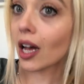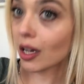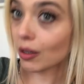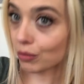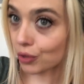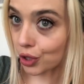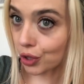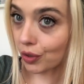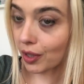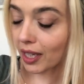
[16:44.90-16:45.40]

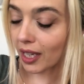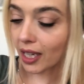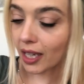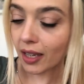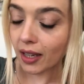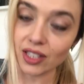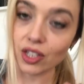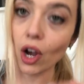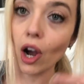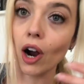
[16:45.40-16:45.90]
I'm doing
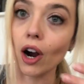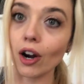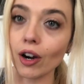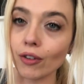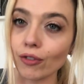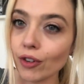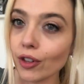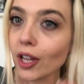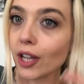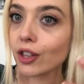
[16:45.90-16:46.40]
it. It's
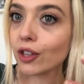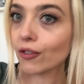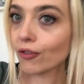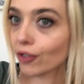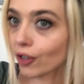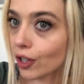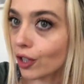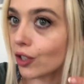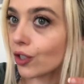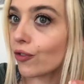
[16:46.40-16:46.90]
hard for like the
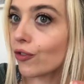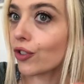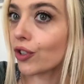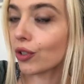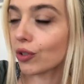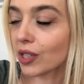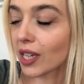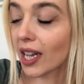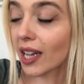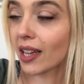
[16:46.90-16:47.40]
first
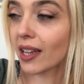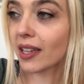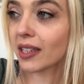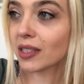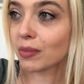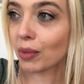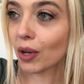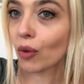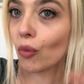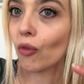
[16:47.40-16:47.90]
few
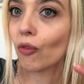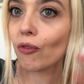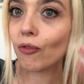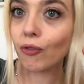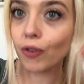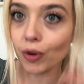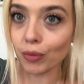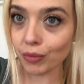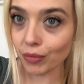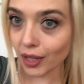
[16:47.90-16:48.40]
days, but
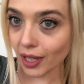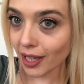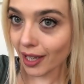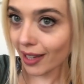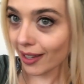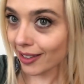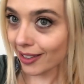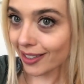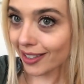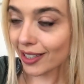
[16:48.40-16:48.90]
for me
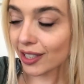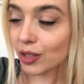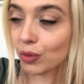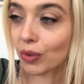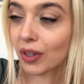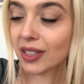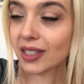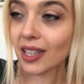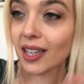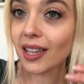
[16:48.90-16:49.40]
at least,
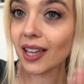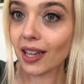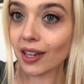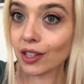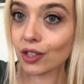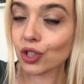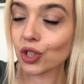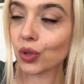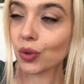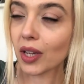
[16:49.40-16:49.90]
once I get
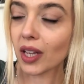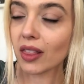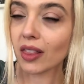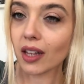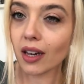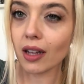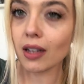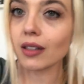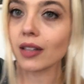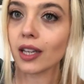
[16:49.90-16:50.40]
into it,
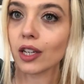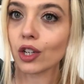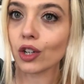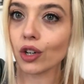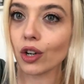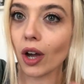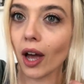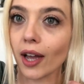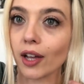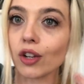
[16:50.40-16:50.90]
then I like,
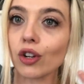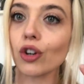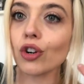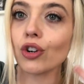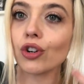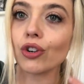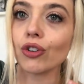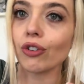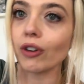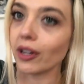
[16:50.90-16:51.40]
I
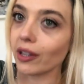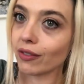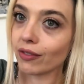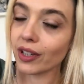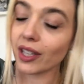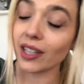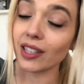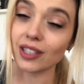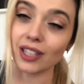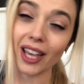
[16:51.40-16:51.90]
crave
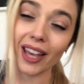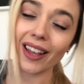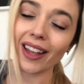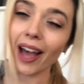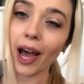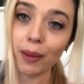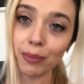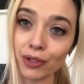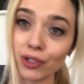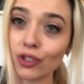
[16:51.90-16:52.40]
it. It
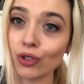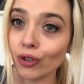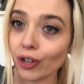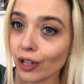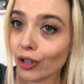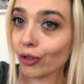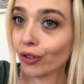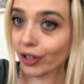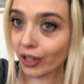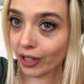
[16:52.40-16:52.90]
happens
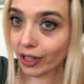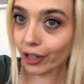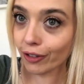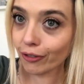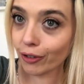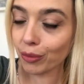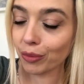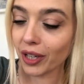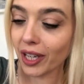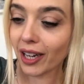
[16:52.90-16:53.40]
quite quickly
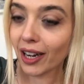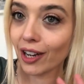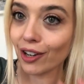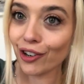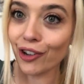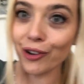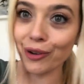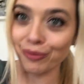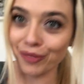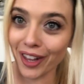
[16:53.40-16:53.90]
for me and I
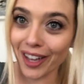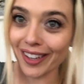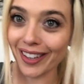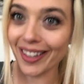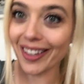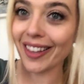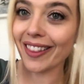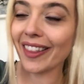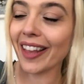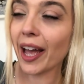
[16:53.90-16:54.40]
know I'm
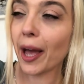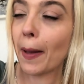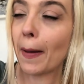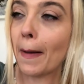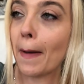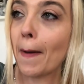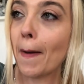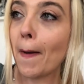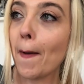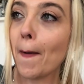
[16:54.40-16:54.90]
lucky in that,
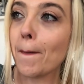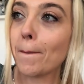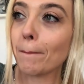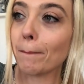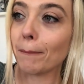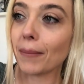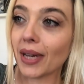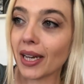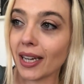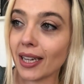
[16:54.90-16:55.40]

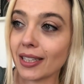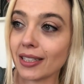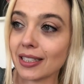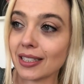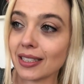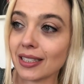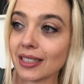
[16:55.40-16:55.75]
but